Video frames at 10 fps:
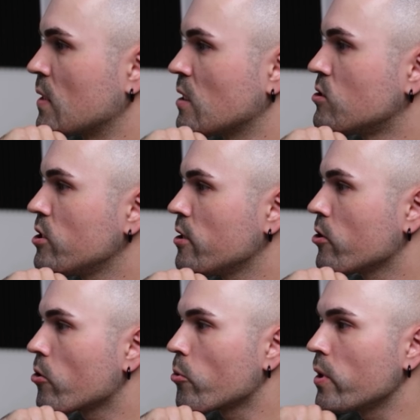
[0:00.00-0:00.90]

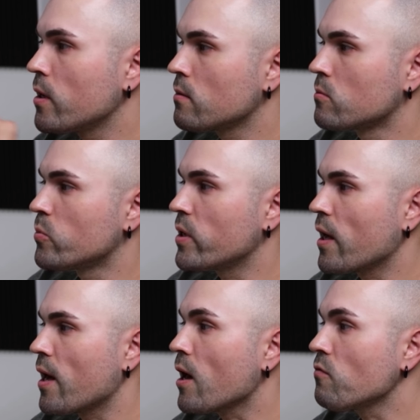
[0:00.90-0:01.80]
January, we
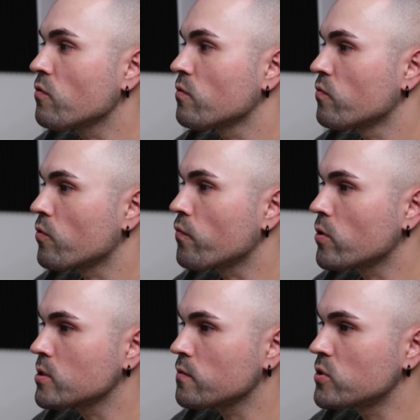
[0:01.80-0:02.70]
have from
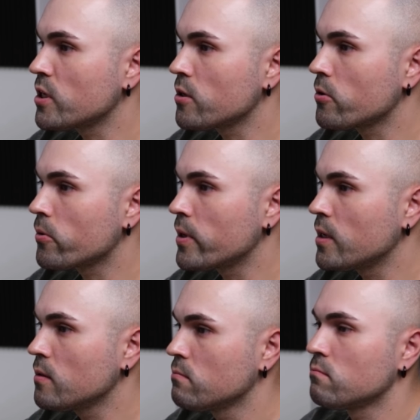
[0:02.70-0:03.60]
1st of January
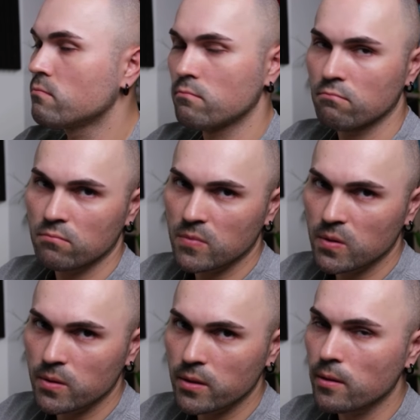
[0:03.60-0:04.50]

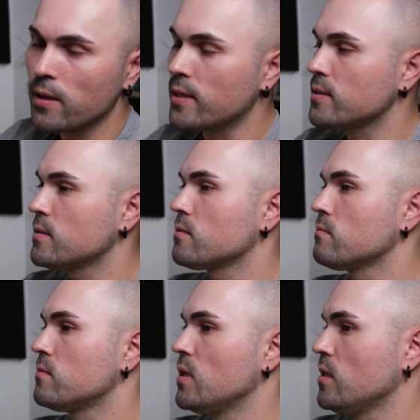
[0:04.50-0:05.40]
till last
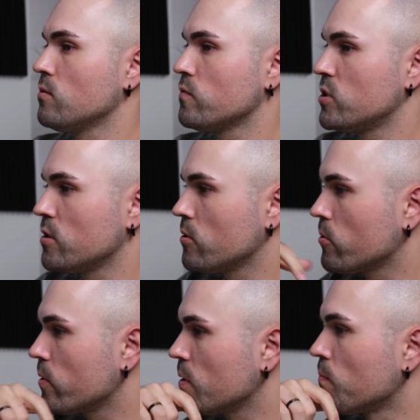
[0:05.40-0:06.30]
date of
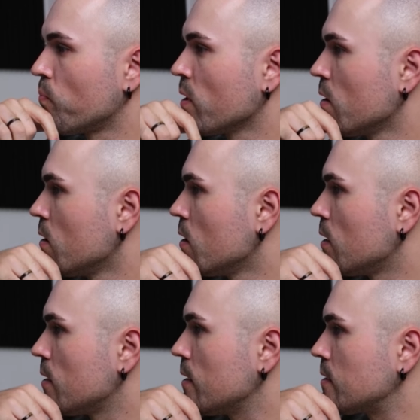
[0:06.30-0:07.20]
January.
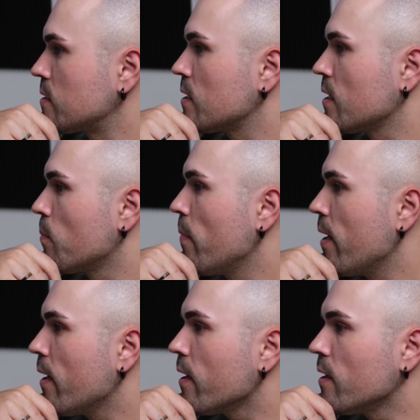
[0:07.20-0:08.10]
Let's take
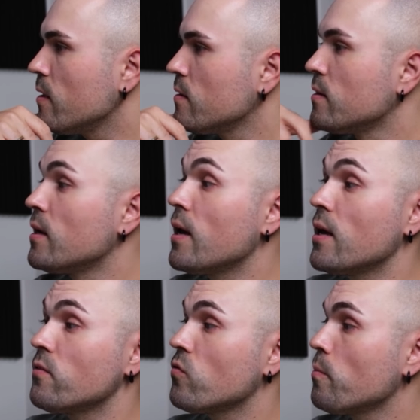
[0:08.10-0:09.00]
May,
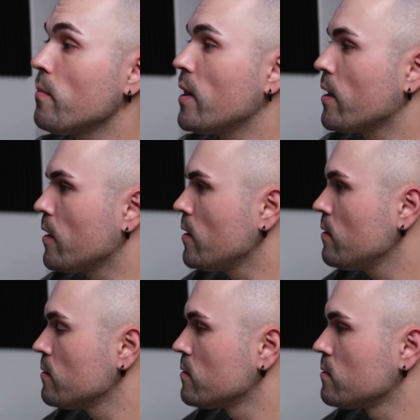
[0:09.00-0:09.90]
and for May,
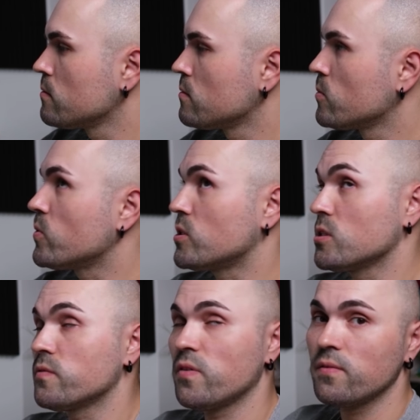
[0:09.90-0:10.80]
which
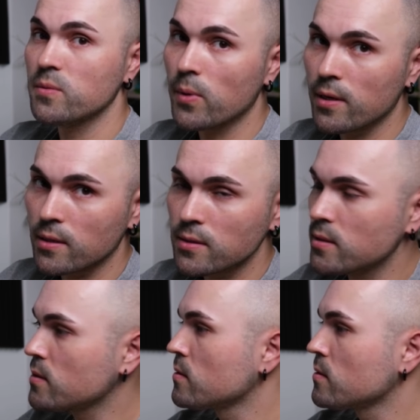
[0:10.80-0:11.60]
is 5th month,